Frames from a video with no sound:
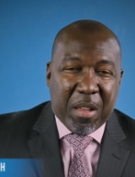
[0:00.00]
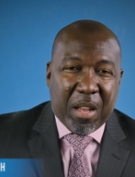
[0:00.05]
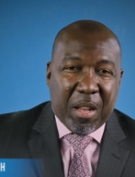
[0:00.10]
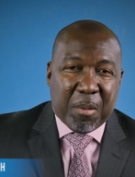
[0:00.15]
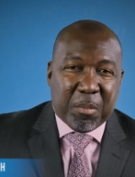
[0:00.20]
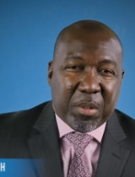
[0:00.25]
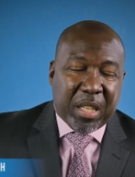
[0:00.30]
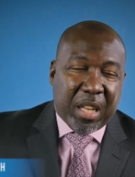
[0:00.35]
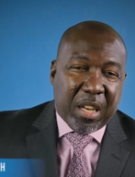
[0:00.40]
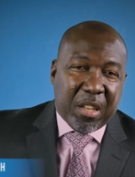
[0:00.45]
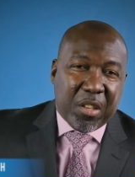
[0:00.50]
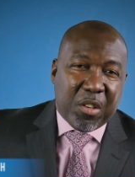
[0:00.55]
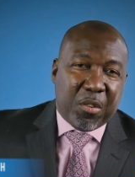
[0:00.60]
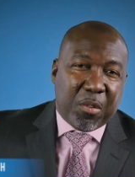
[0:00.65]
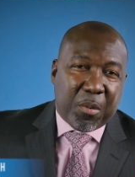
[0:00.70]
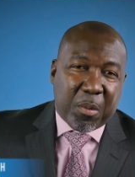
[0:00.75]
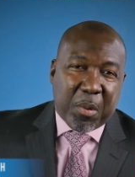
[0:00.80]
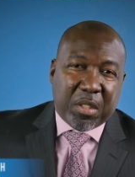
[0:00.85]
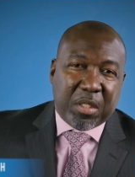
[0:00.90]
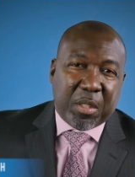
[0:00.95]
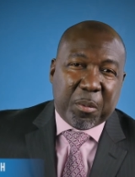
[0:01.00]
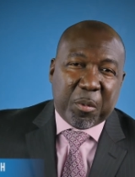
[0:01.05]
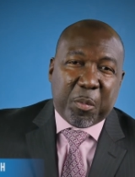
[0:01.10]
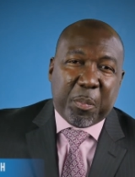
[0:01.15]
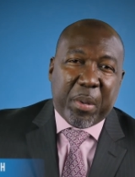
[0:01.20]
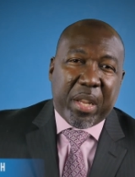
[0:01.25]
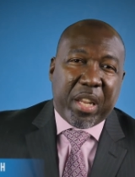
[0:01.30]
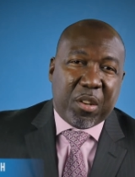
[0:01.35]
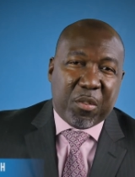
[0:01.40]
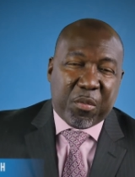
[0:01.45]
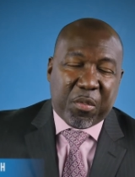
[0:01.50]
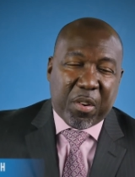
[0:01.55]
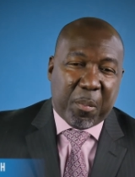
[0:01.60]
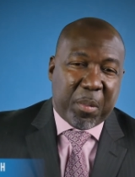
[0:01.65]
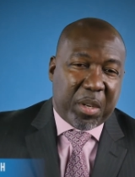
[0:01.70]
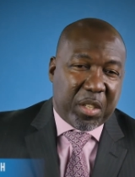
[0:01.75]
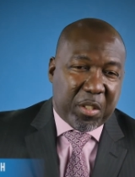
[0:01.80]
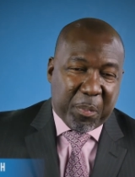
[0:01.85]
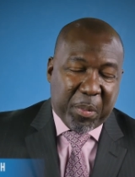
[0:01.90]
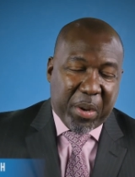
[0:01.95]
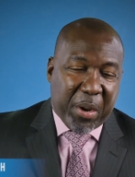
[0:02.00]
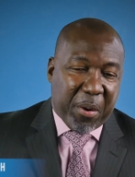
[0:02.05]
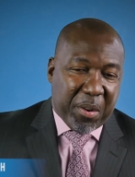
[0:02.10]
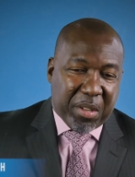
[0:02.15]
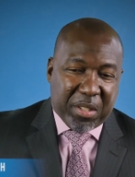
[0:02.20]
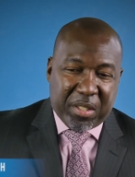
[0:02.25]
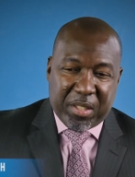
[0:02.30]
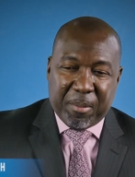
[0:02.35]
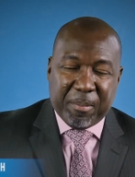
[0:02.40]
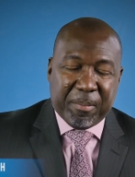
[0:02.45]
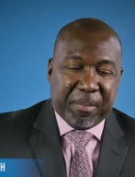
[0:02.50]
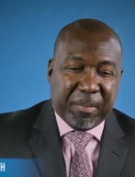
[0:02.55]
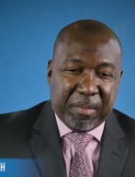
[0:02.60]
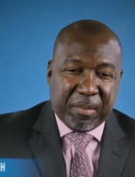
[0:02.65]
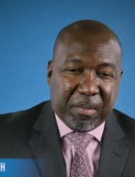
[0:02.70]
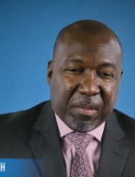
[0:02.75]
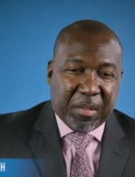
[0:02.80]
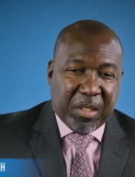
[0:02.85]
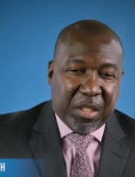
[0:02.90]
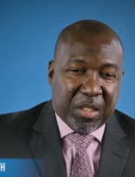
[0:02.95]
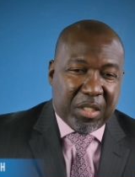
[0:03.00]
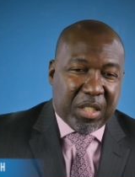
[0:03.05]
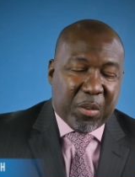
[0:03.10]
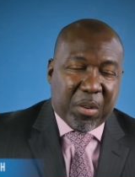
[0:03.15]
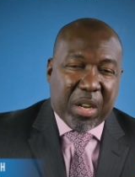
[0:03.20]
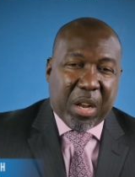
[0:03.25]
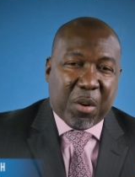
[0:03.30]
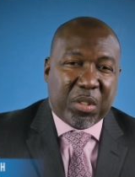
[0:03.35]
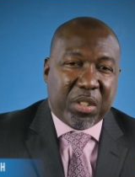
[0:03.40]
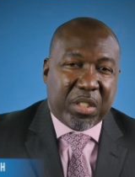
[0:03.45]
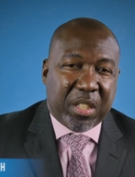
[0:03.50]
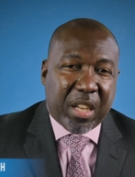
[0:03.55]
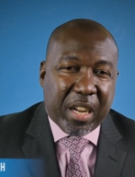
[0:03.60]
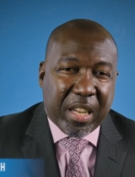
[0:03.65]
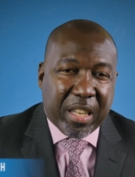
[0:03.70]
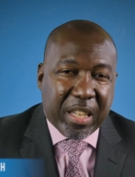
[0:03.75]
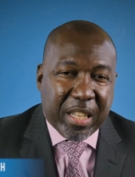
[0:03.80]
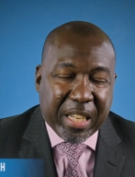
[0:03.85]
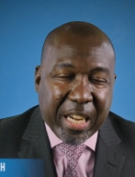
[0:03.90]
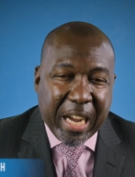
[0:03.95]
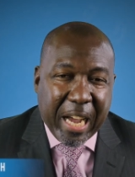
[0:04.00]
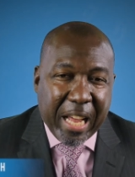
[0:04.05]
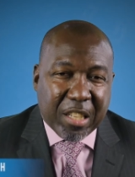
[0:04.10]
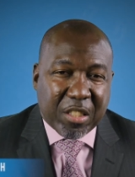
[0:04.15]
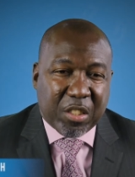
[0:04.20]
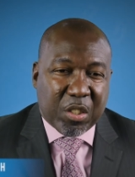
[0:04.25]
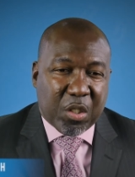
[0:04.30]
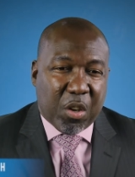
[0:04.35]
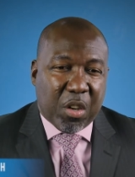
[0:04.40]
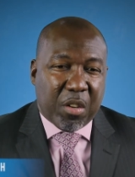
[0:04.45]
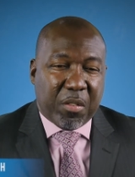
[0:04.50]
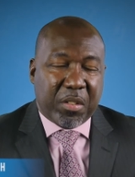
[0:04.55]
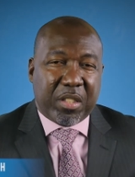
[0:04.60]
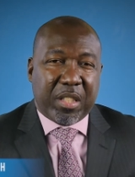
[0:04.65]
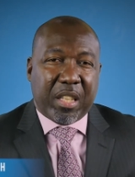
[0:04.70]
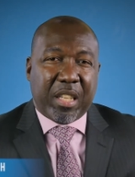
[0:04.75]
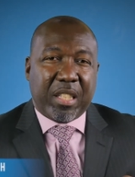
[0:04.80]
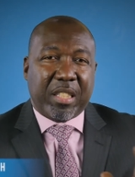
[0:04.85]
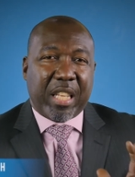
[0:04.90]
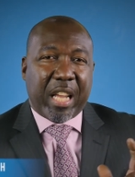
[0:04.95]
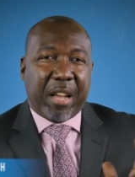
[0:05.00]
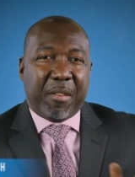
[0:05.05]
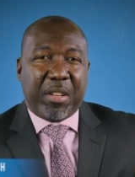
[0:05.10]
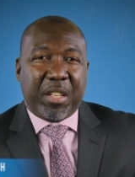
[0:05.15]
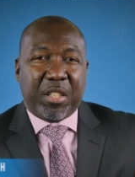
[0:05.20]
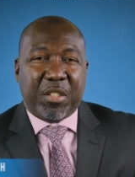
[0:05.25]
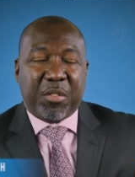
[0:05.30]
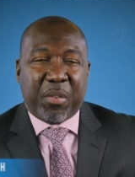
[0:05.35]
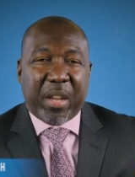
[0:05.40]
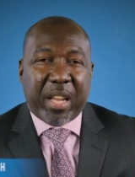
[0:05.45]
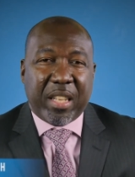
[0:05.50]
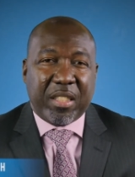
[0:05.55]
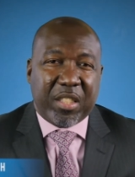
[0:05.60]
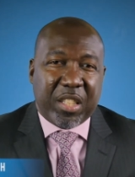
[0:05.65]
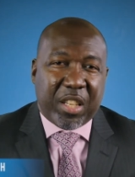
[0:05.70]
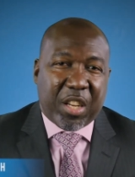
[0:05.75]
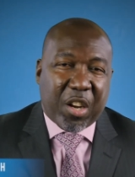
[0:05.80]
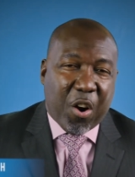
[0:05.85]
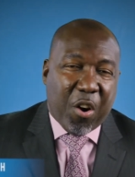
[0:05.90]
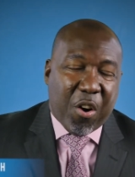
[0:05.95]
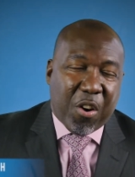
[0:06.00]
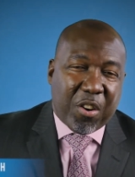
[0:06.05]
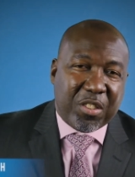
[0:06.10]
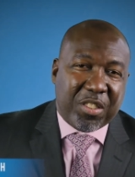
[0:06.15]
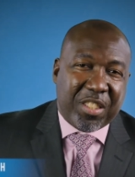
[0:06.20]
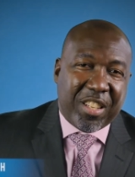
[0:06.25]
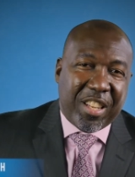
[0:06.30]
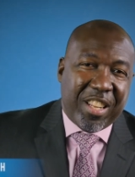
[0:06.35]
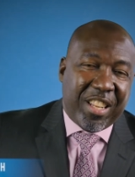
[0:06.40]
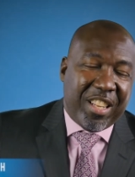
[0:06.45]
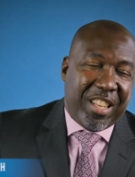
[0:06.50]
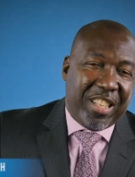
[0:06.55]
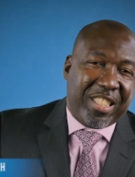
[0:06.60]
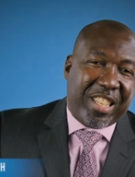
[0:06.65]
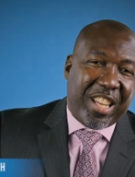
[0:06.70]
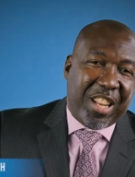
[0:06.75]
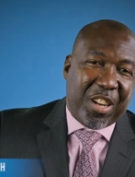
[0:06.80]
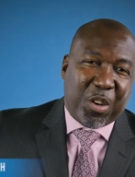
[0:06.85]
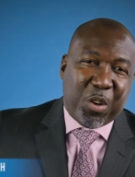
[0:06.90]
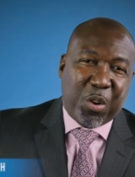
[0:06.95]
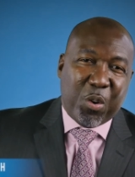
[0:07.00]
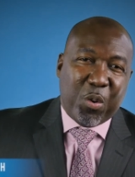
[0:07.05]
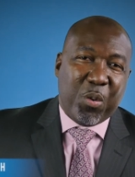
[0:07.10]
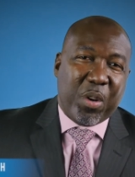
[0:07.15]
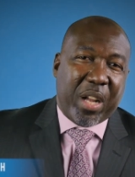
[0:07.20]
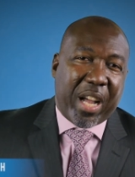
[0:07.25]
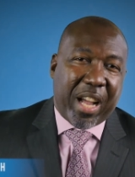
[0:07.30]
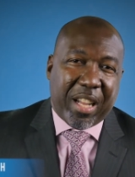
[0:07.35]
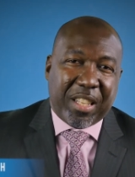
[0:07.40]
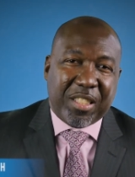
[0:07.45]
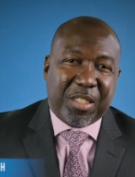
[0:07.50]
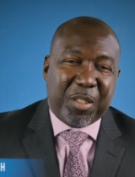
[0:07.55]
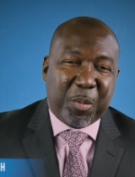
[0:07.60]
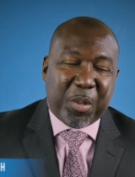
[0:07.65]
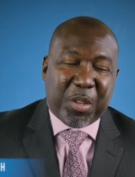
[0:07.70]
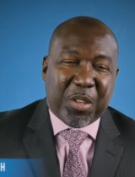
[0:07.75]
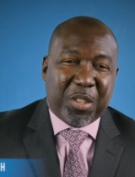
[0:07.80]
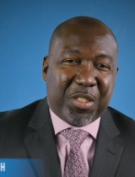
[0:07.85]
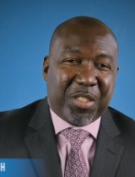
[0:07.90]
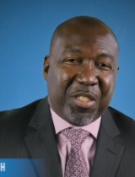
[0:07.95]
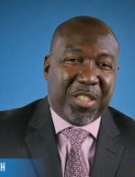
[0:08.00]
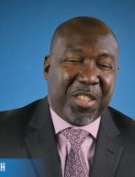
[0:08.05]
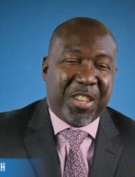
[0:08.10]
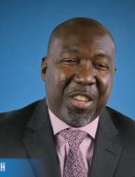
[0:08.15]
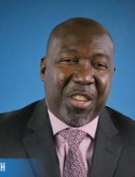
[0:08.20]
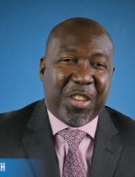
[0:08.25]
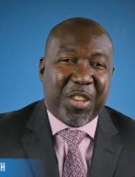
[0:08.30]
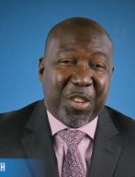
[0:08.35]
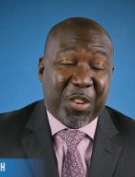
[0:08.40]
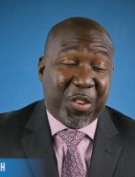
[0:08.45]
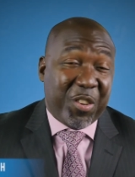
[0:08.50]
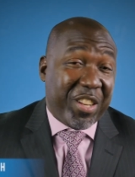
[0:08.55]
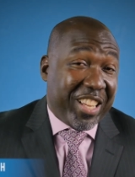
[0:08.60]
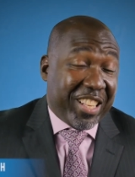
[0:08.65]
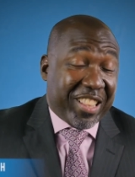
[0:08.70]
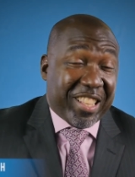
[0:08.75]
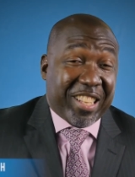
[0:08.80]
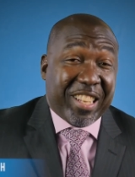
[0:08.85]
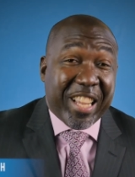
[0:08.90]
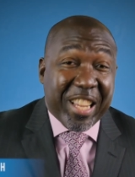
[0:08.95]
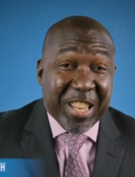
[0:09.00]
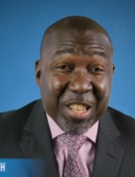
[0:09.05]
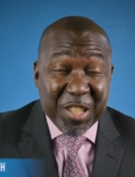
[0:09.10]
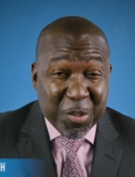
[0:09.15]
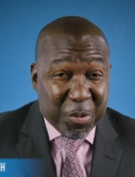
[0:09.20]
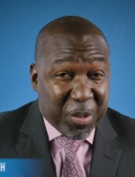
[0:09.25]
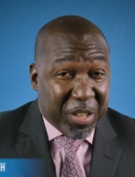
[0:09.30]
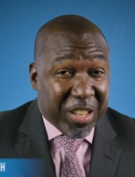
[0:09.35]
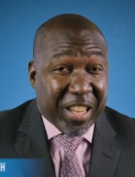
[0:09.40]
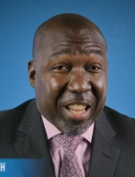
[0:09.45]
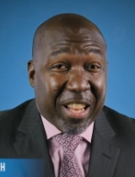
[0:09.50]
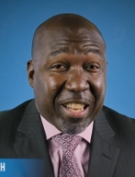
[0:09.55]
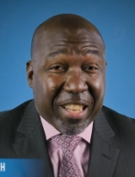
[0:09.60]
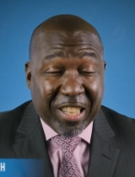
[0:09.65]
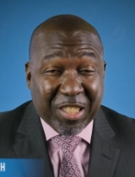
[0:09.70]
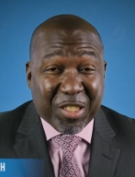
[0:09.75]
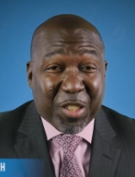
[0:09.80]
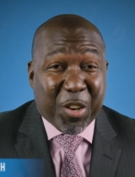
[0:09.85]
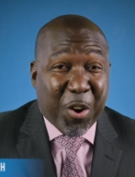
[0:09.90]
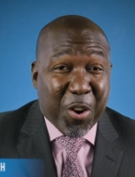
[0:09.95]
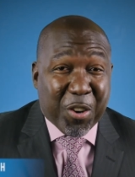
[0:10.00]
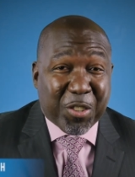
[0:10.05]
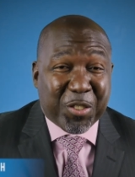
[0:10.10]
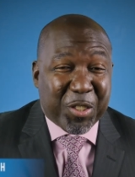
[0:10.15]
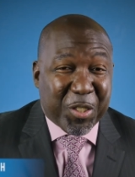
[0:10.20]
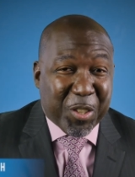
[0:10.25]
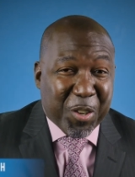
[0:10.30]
I'm telling you because I'm speaking from experience. You see, when I was young and in college and all these things, having these fancy cars, it's kind of cool, guys, because, you get the ladies when you got nice cars,